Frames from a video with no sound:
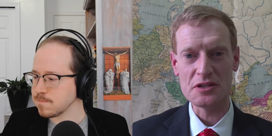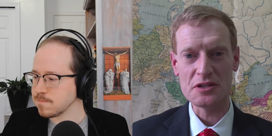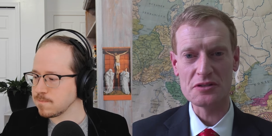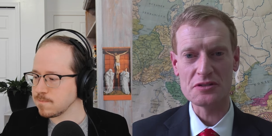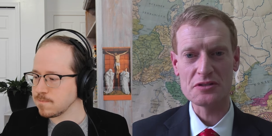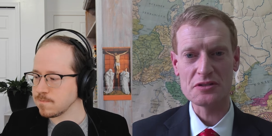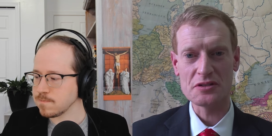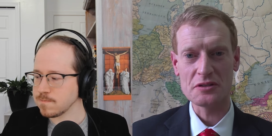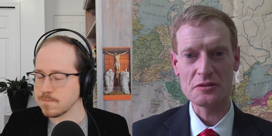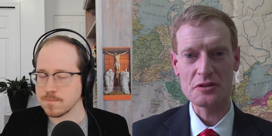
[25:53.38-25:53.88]

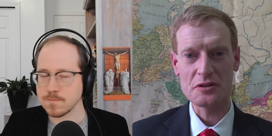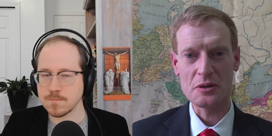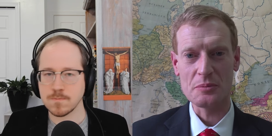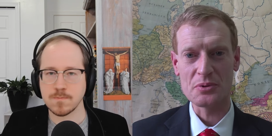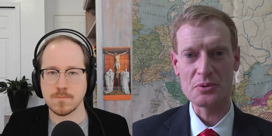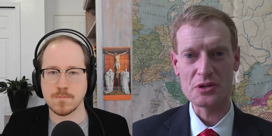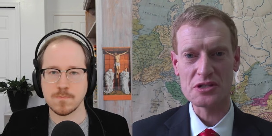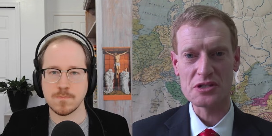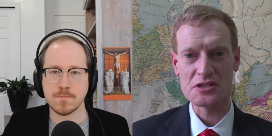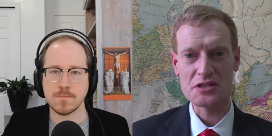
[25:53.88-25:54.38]
Speaker 1: He's a, a
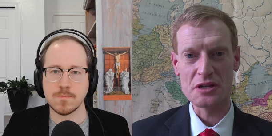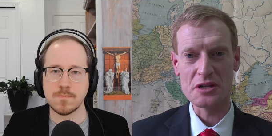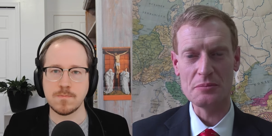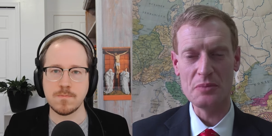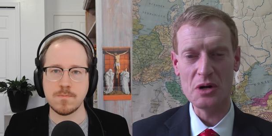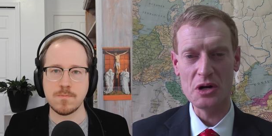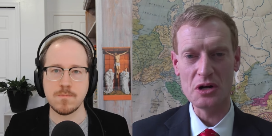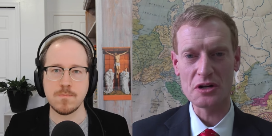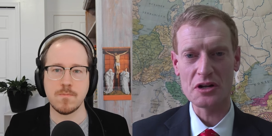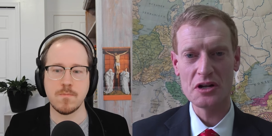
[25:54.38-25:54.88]
priest and a
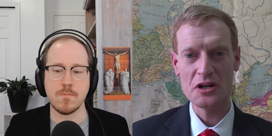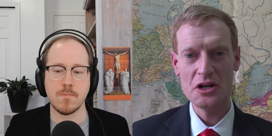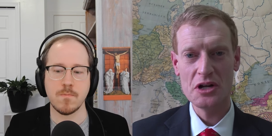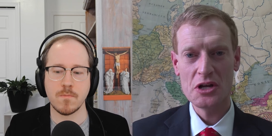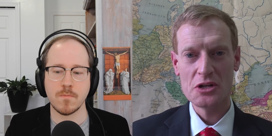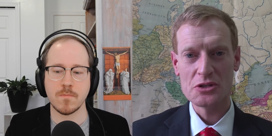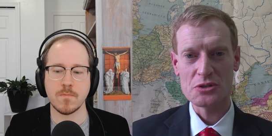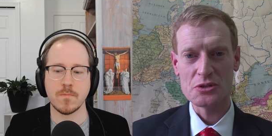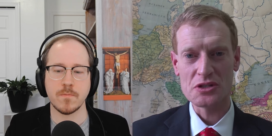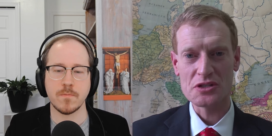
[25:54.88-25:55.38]
monk,
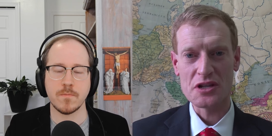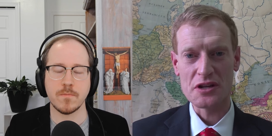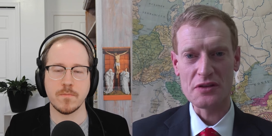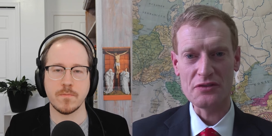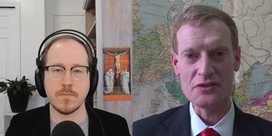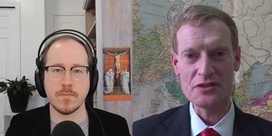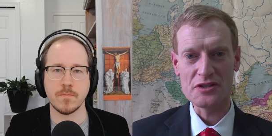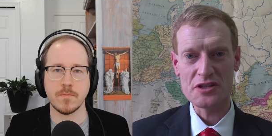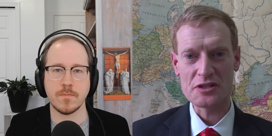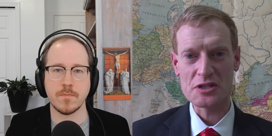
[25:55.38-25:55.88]
so he doesn't have,
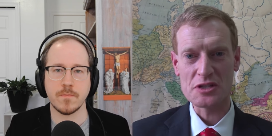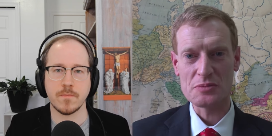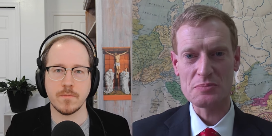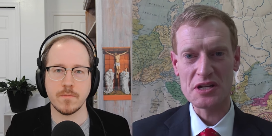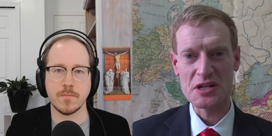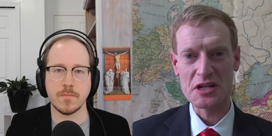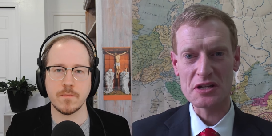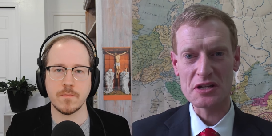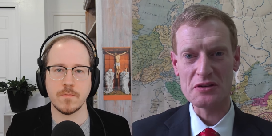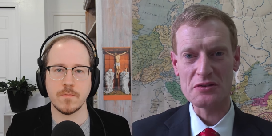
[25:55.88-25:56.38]
he's not
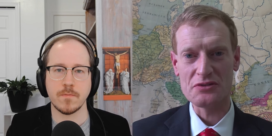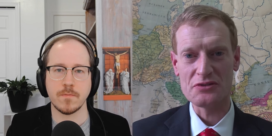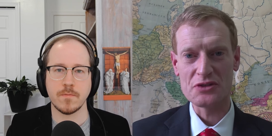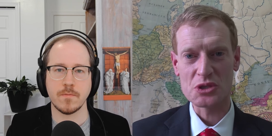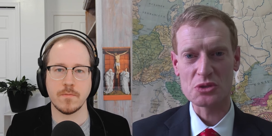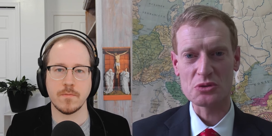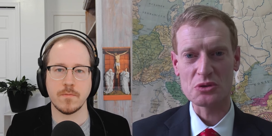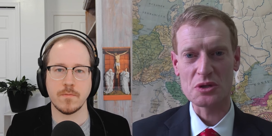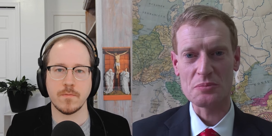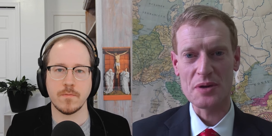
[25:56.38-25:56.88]
speaking in an
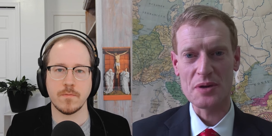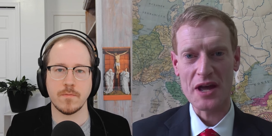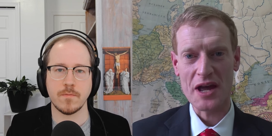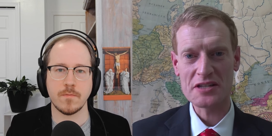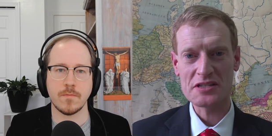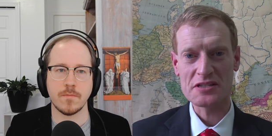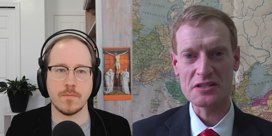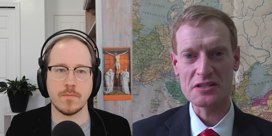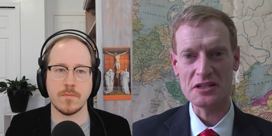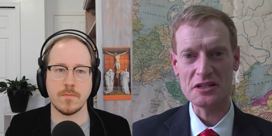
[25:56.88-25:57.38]
official
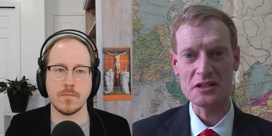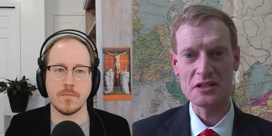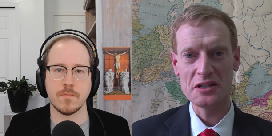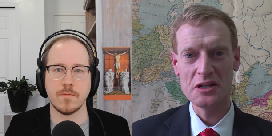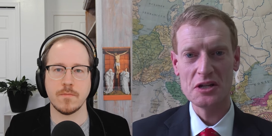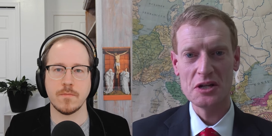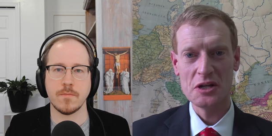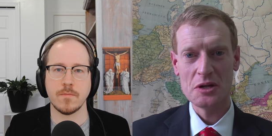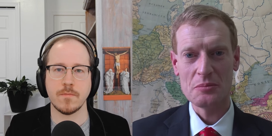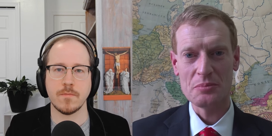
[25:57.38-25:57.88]
capacity.
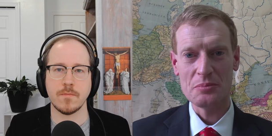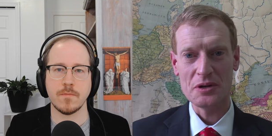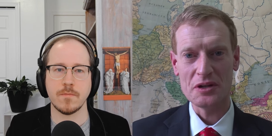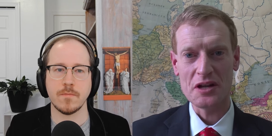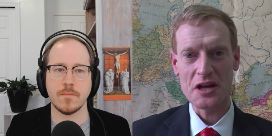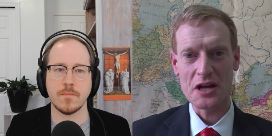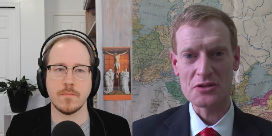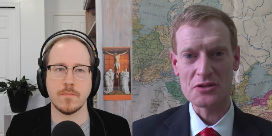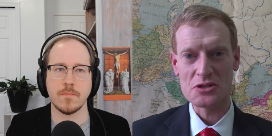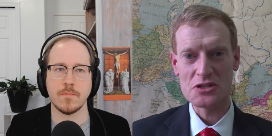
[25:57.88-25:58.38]
But
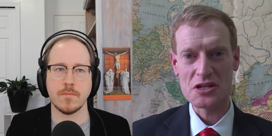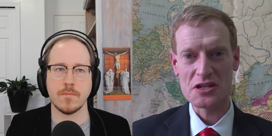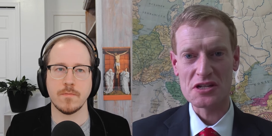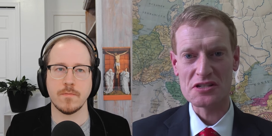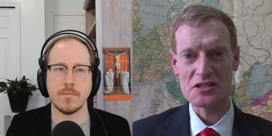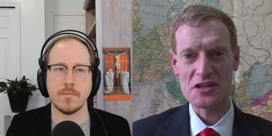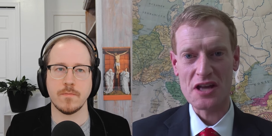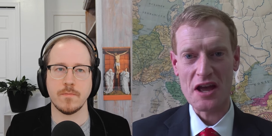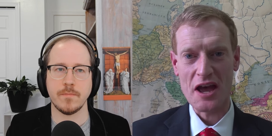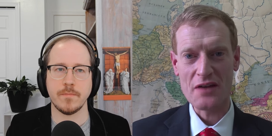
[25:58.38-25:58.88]
as you said, he's
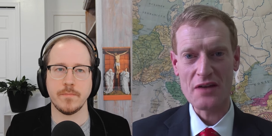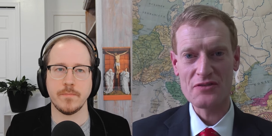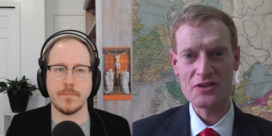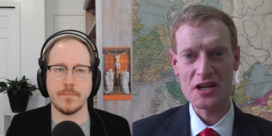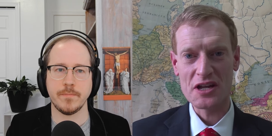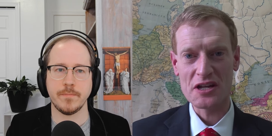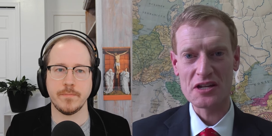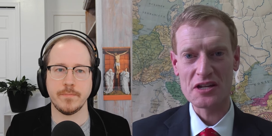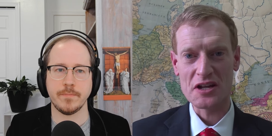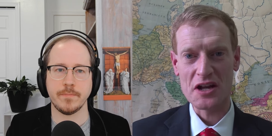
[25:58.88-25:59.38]

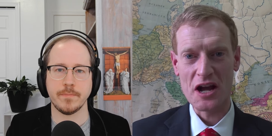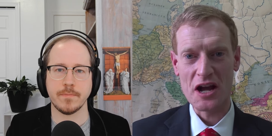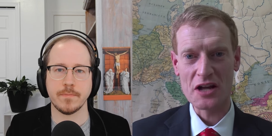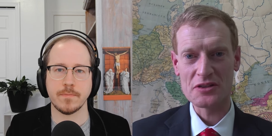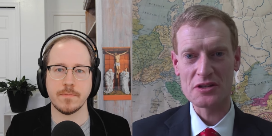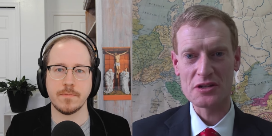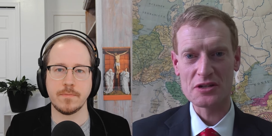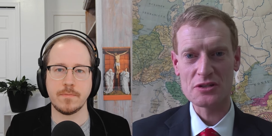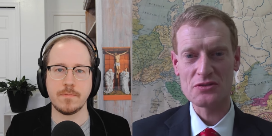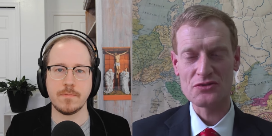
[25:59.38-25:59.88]
advocating
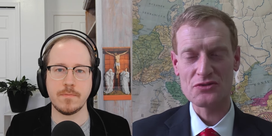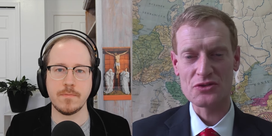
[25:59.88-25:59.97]
continence